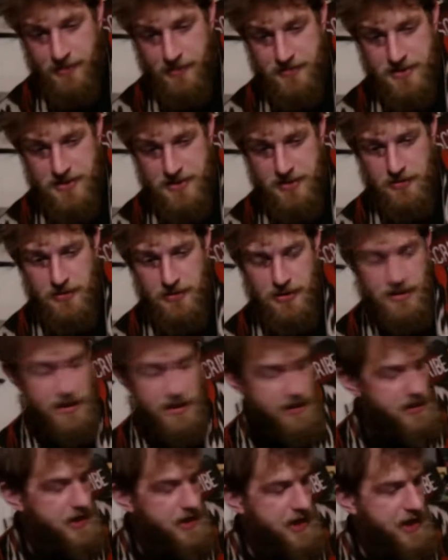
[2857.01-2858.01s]
still
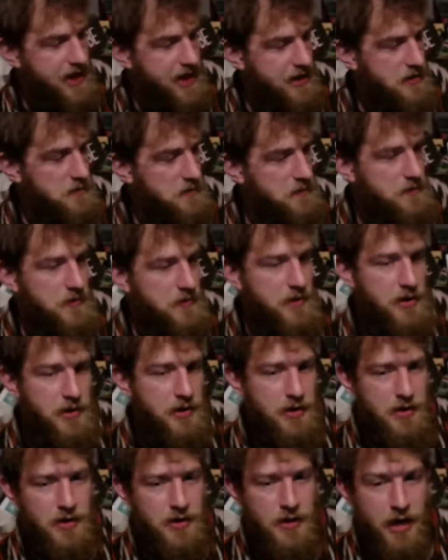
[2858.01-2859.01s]
like I
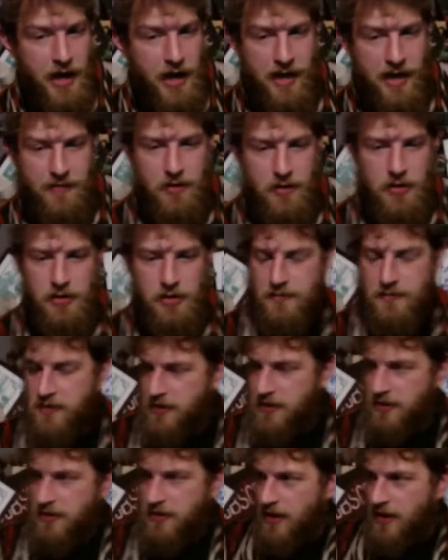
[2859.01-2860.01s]
have all of the